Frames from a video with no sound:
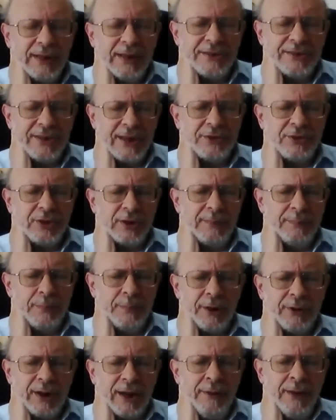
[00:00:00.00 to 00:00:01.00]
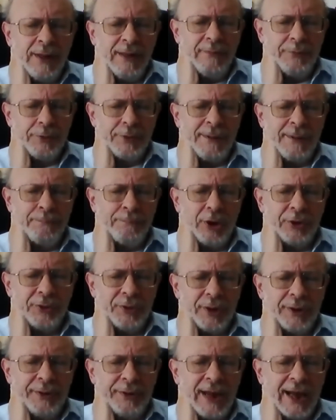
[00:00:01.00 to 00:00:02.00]
Says the Gemara, the
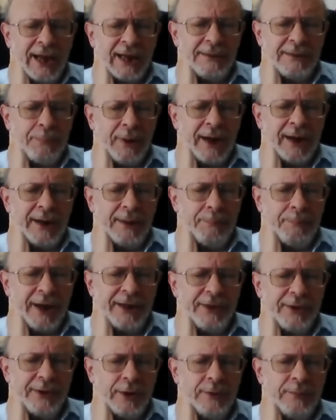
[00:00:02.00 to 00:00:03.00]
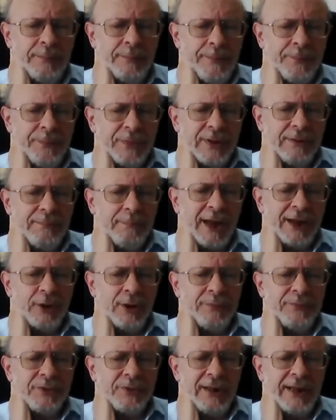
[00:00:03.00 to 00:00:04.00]
Rabbanon, hi by Yom,
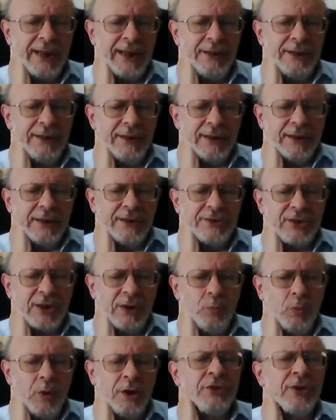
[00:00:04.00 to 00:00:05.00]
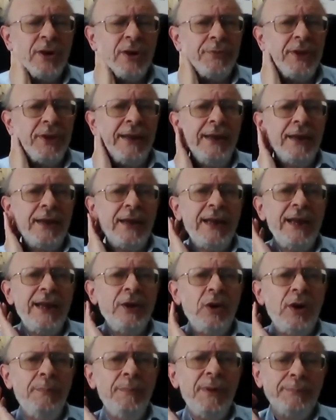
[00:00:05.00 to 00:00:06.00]
my delay. So what are the
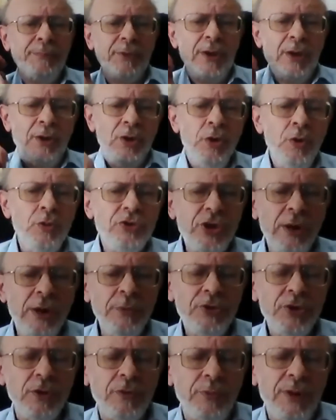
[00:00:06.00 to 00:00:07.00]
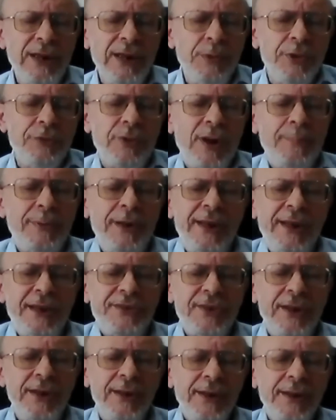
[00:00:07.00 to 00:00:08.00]
Chachamim who don't agree with Rabbi
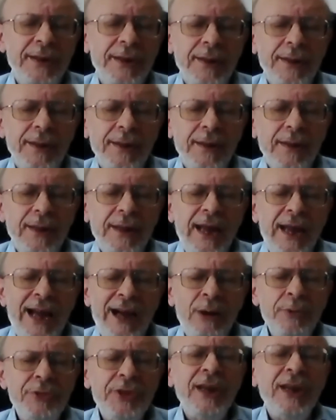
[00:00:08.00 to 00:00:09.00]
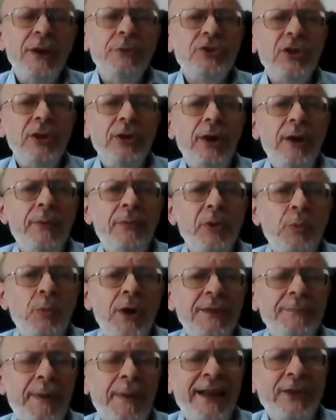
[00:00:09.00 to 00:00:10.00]
Eliezer? How are they going to learn the
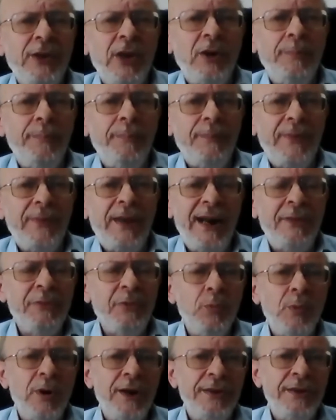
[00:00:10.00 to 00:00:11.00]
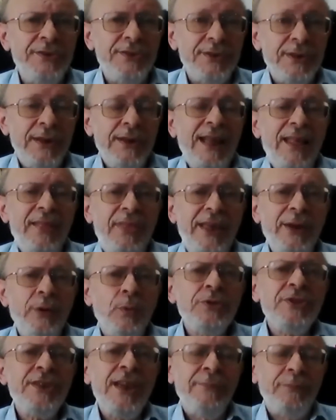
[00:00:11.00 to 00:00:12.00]
word by Yom? In other words, they
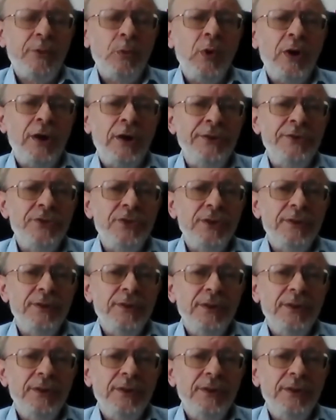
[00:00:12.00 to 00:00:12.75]
also have a word